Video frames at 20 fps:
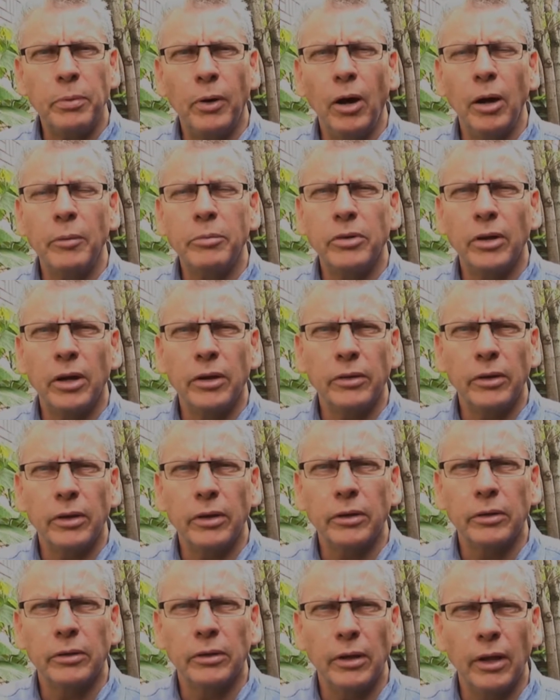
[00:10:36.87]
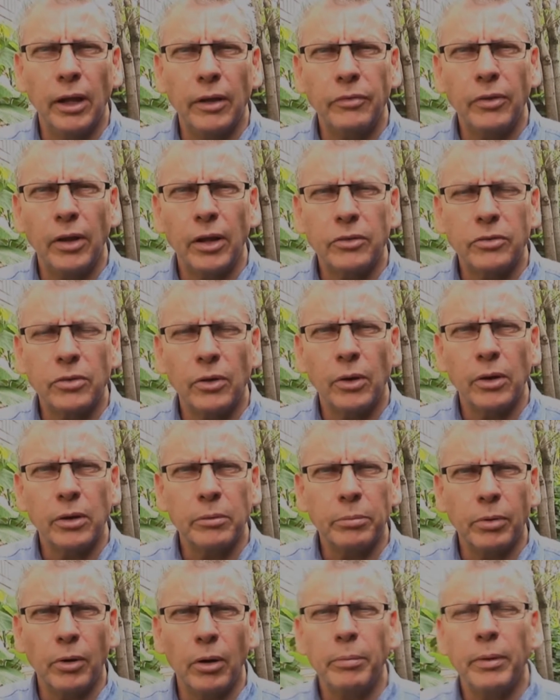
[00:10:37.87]
pipes on the left hand side of
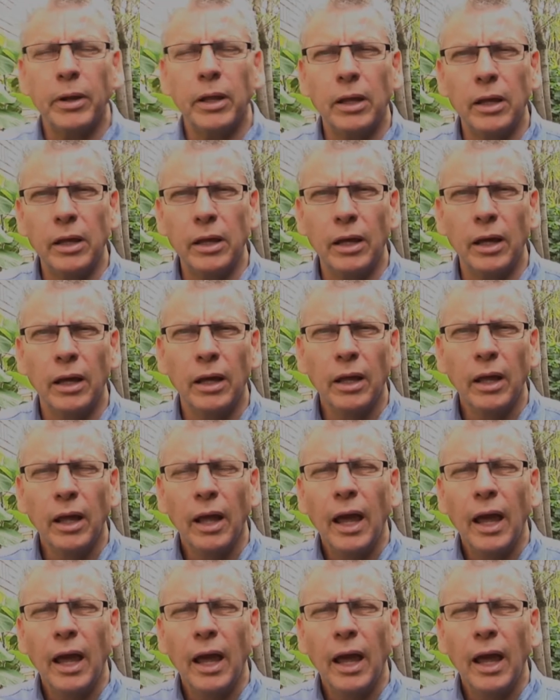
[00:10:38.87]
the property here,